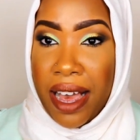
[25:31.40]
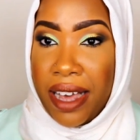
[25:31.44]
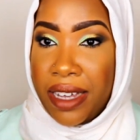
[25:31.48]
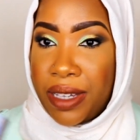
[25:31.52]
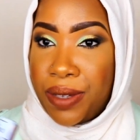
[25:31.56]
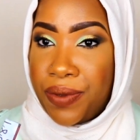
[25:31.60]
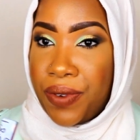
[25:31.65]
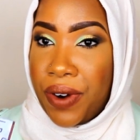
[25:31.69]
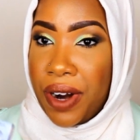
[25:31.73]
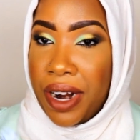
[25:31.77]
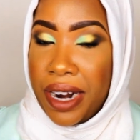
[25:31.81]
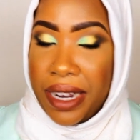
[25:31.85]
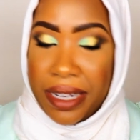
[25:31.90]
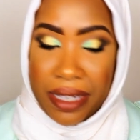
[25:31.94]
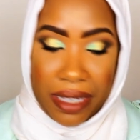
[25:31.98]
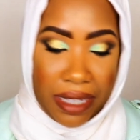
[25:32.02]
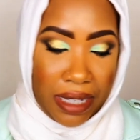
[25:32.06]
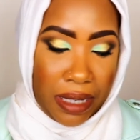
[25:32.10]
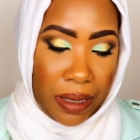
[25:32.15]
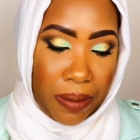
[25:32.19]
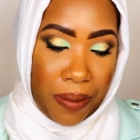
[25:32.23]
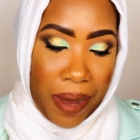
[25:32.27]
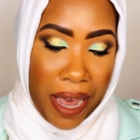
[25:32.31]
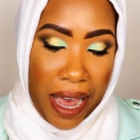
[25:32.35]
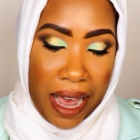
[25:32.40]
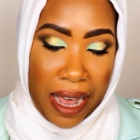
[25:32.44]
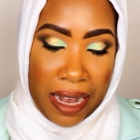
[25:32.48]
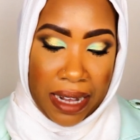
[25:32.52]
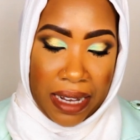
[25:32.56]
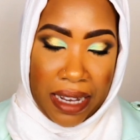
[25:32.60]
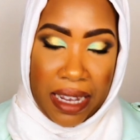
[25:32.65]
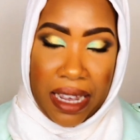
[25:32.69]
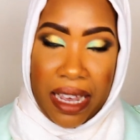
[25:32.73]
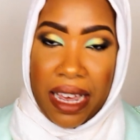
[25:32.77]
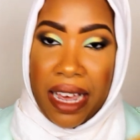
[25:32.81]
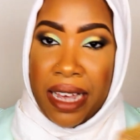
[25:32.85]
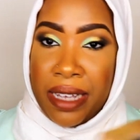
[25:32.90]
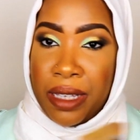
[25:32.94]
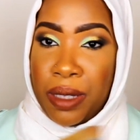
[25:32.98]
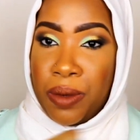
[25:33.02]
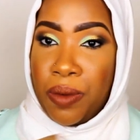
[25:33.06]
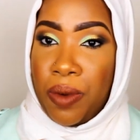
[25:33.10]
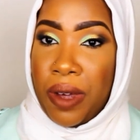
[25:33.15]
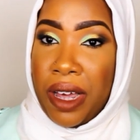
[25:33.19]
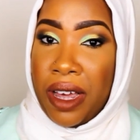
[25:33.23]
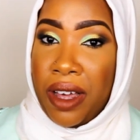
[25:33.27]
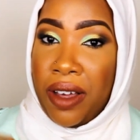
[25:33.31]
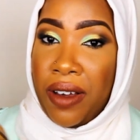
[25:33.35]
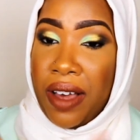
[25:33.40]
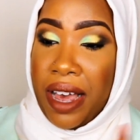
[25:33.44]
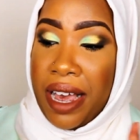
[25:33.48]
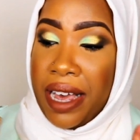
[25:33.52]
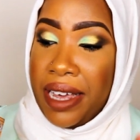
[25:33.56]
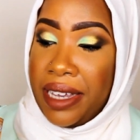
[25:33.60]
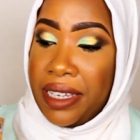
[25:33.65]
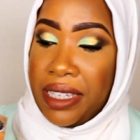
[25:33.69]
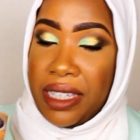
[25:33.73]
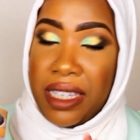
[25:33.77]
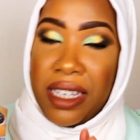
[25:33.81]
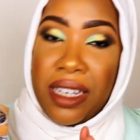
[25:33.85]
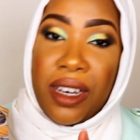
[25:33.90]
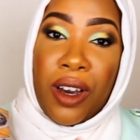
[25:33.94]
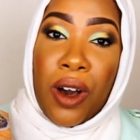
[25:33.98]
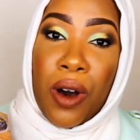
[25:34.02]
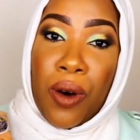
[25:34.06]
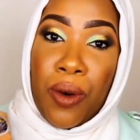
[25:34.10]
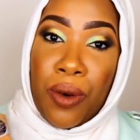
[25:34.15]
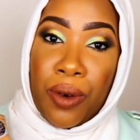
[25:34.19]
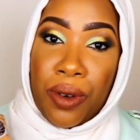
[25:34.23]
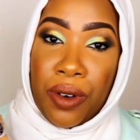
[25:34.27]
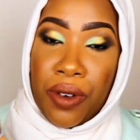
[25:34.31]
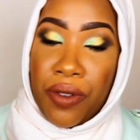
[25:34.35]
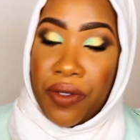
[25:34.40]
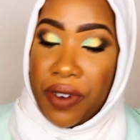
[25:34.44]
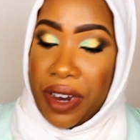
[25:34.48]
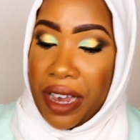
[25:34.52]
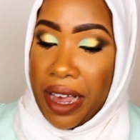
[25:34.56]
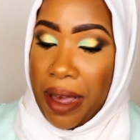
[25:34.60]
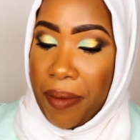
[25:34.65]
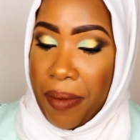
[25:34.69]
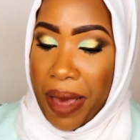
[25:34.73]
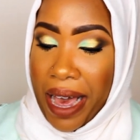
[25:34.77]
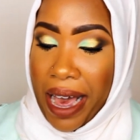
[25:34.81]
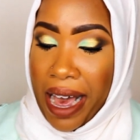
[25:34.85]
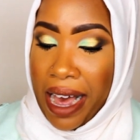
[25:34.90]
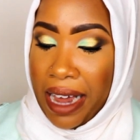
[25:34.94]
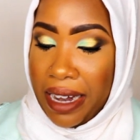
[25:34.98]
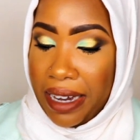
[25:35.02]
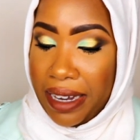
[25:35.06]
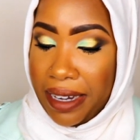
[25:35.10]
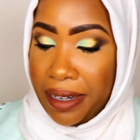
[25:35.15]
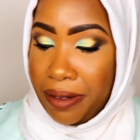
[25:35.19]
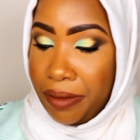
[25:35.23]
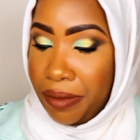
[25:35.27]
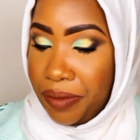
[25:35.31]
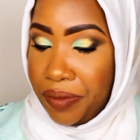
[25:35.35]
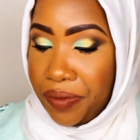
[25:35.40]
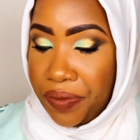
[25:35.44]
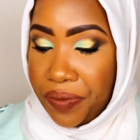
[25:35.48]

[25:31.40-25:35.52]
as far as this palette, as well as the gold Griot palette.